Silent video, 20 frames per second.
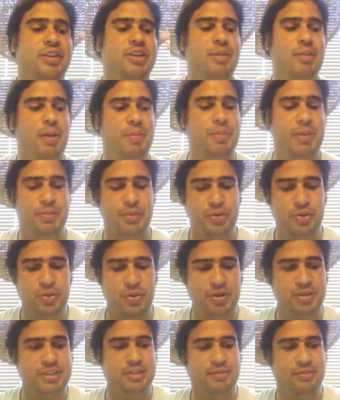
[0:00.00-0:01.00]
You're talking about people who
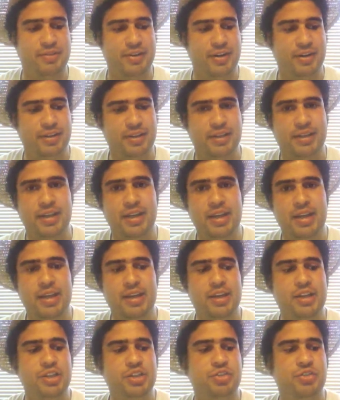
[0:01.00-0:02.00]
are severely
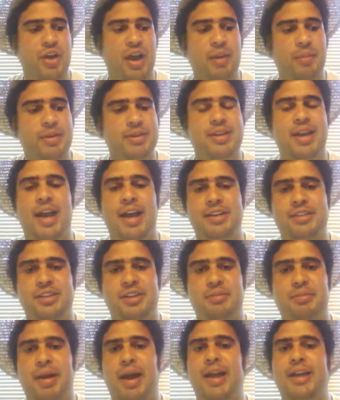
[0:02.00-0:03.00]
traumatized and
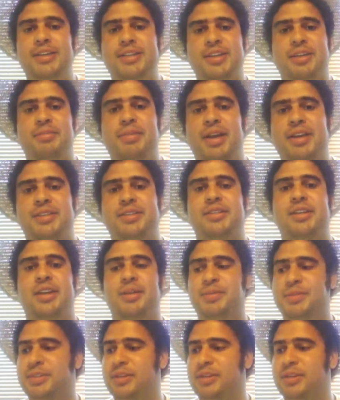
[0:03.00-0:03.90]
their minds are messed up.